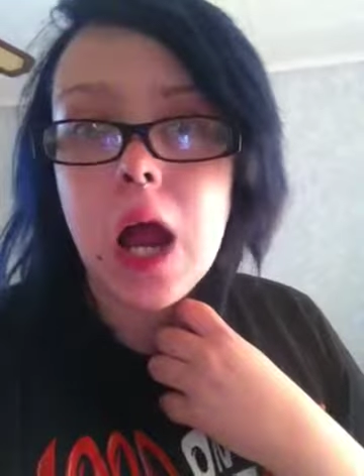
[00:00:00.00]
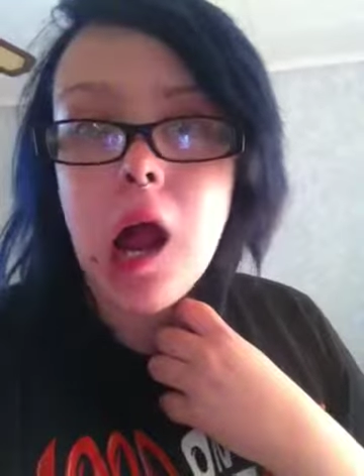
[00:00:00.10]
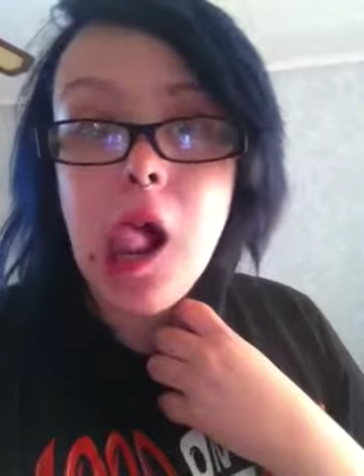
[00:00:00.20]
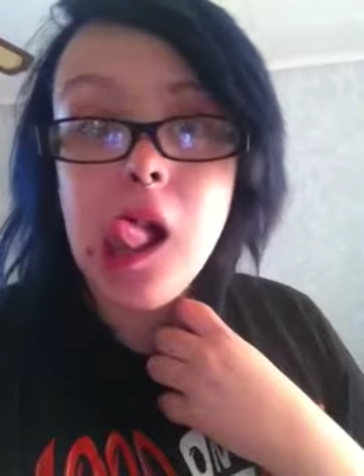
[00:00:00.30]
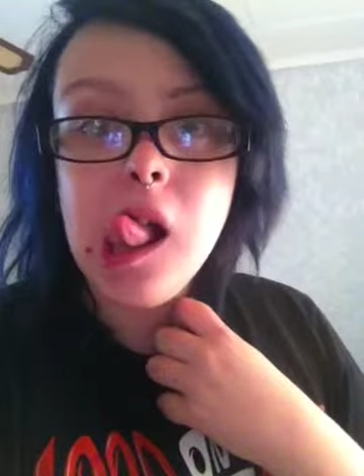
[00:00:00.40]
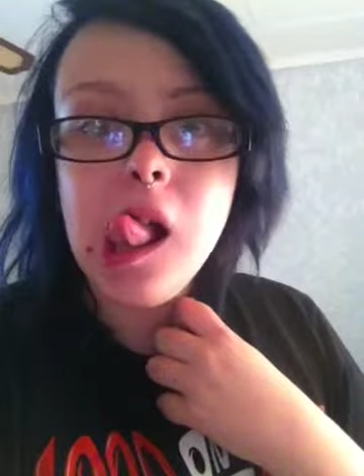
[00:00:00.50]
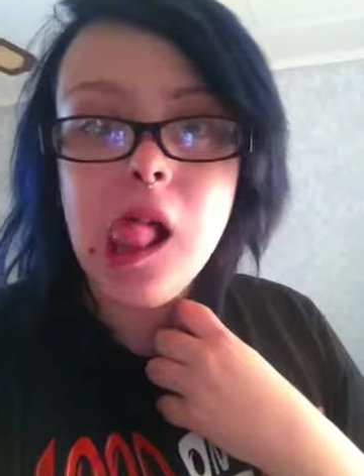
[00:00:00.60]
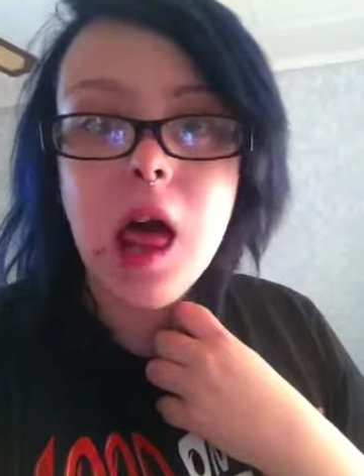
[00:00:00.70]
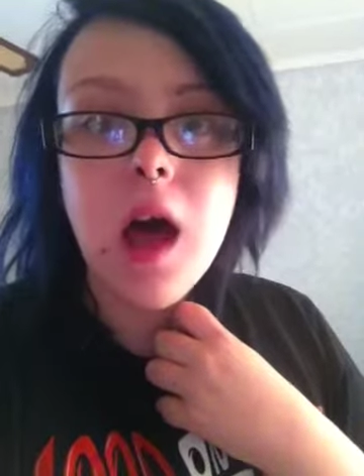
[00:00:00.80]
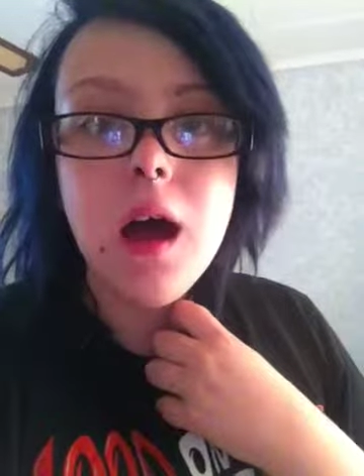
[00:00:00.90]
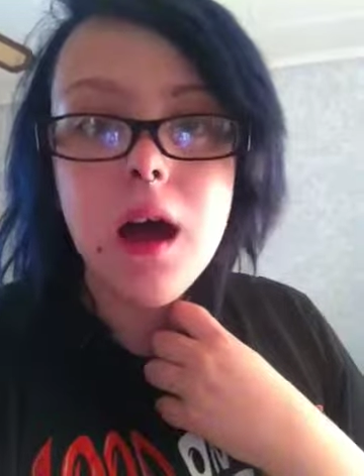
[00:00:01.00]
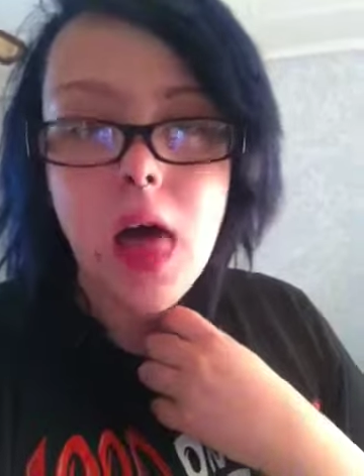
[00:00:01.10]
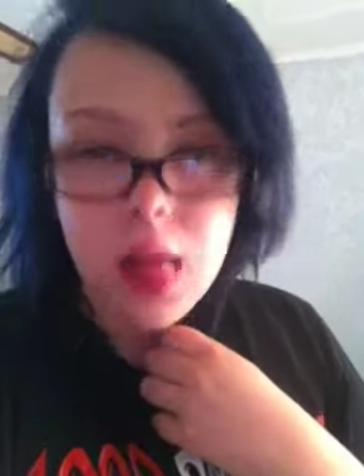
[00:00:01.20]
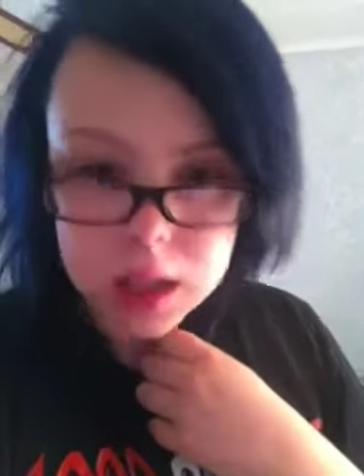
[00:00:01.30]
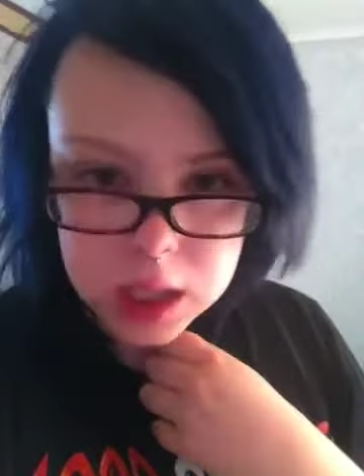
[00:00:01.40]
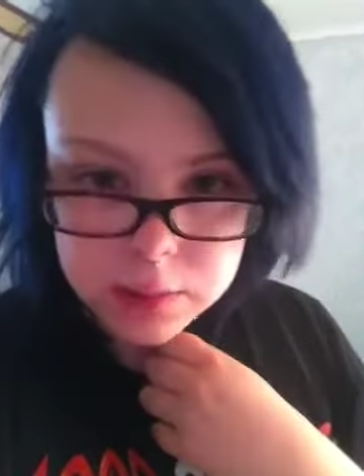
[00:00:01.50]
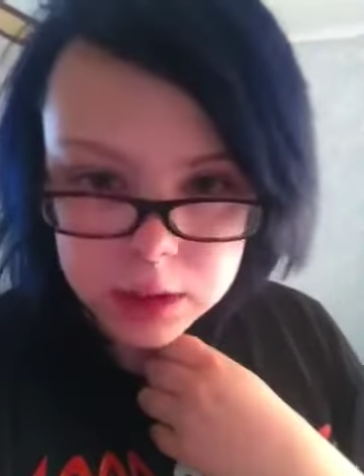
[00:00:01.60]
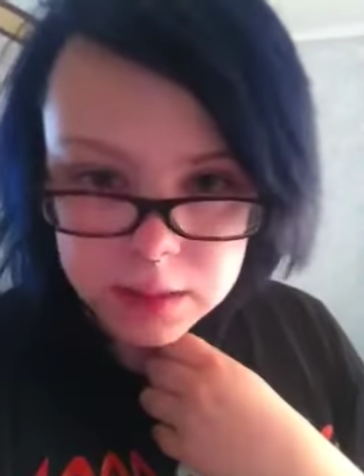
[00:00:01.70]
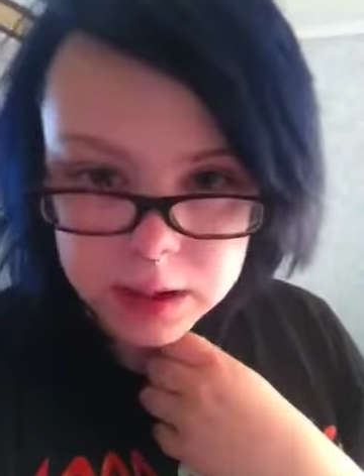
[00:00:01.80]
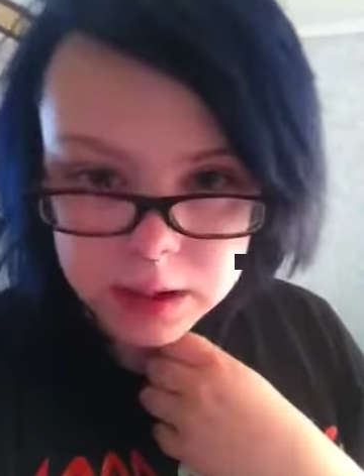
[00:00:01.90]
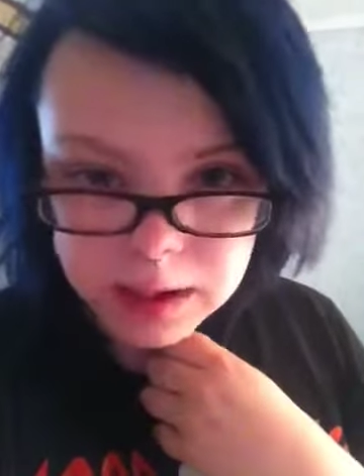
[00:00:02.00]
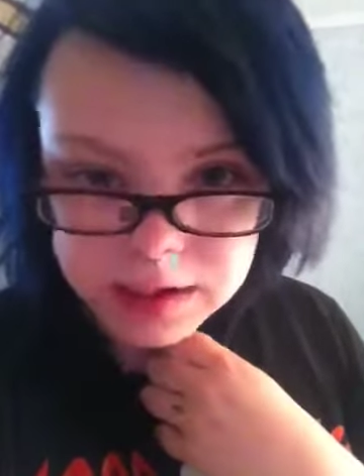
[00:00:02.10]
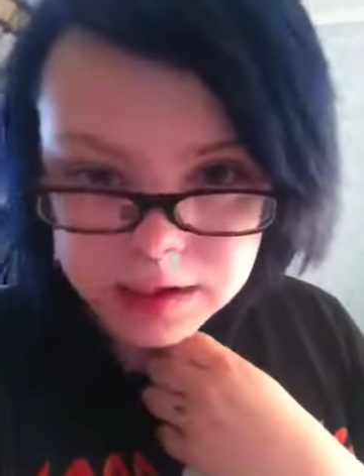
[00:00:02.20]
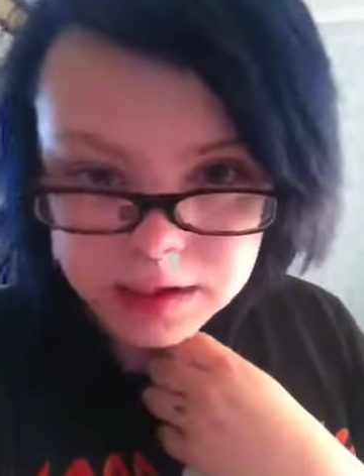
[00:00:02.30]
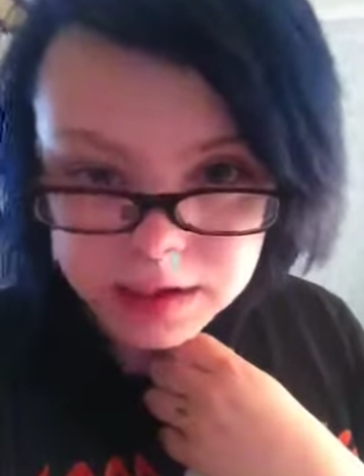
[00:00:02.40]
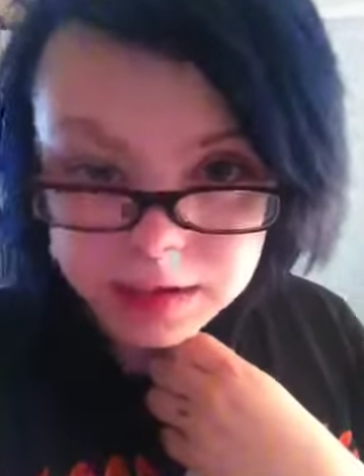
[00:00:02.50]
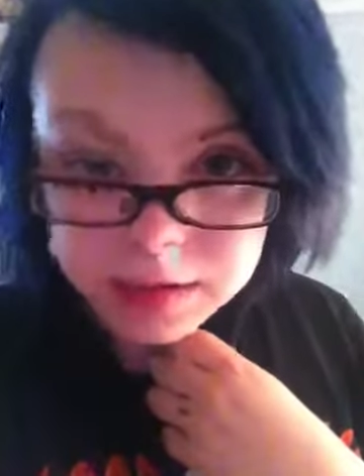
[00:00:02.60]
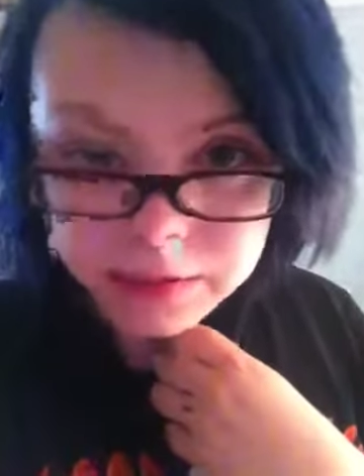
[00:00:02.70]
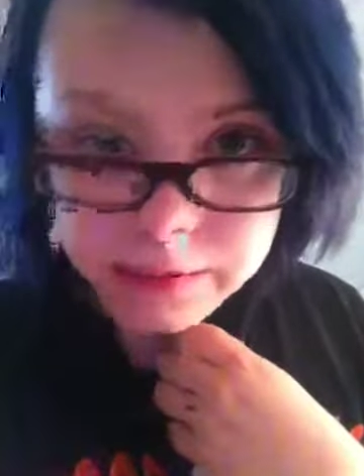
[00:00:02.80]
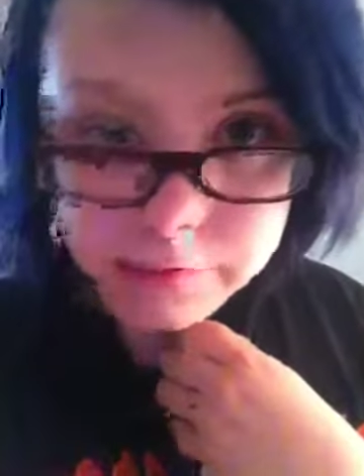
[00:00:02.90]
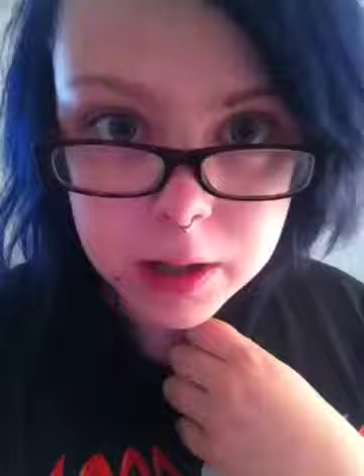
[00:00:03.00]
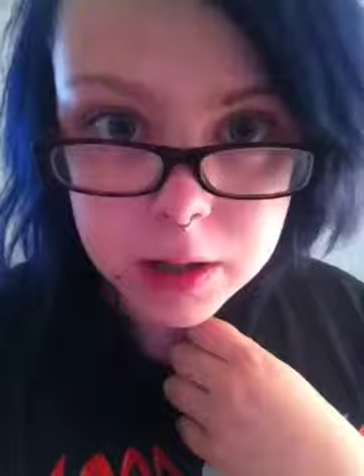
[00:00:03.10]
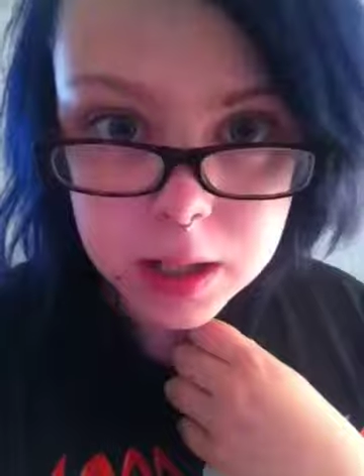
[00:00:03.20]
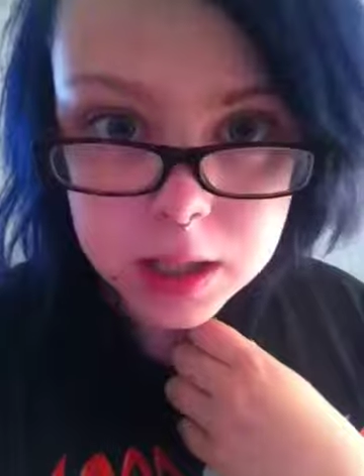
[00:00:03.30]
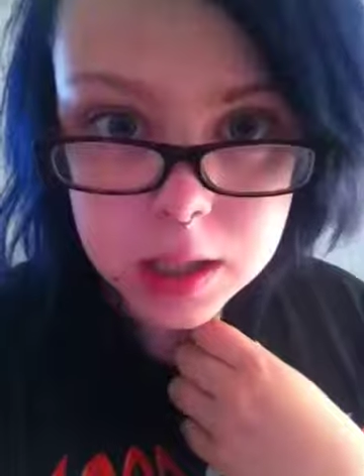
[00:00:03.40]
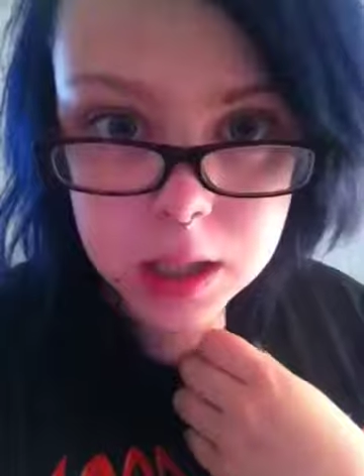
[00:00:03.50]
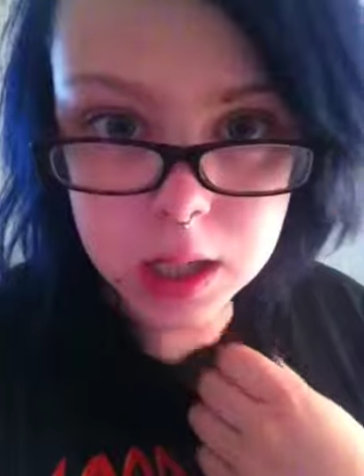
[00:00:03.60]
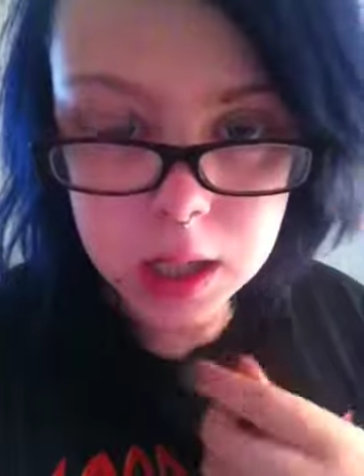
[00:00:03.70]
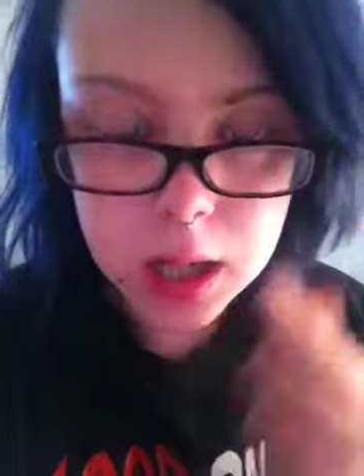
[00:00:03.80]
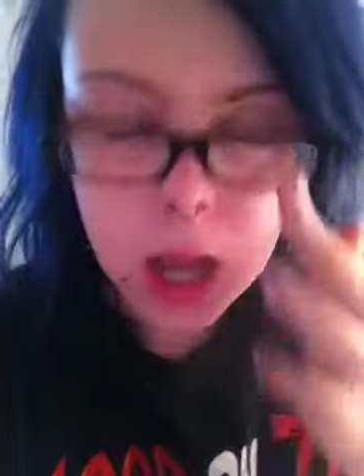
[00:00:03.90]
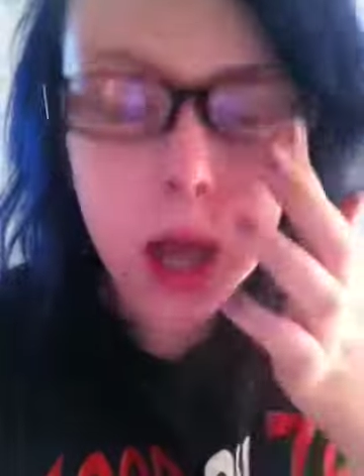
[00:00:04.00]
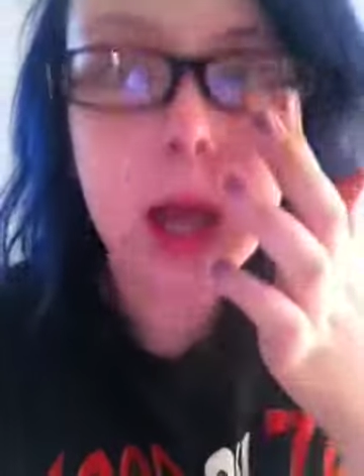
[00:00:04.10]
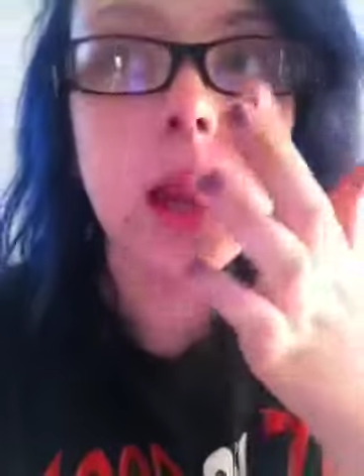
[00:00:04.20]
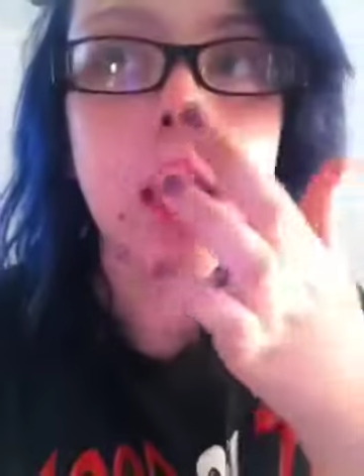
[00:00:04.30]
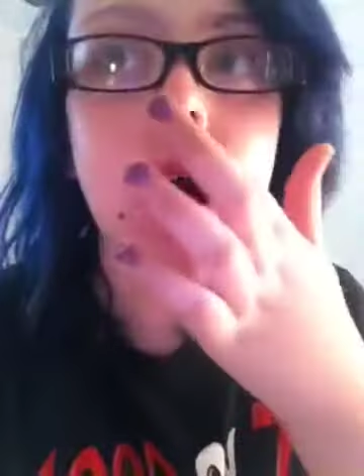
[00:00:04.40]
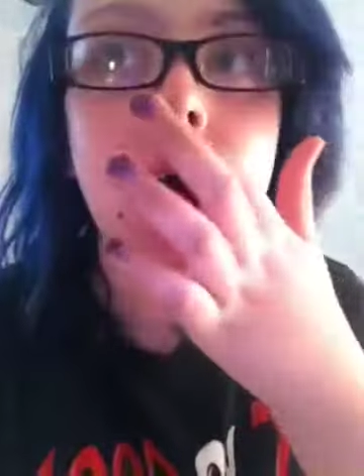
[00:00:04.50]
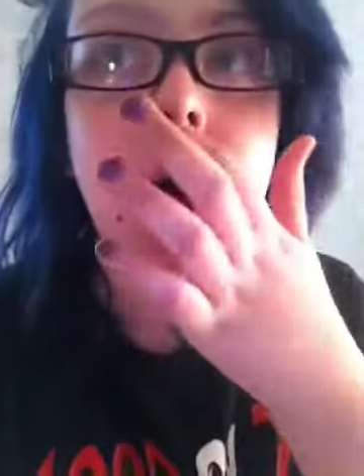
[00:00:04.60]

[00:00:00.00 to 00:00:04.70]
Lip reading: Oh, terrible. I'm in glasses right now. I don't even have my contacts in or nothing. And,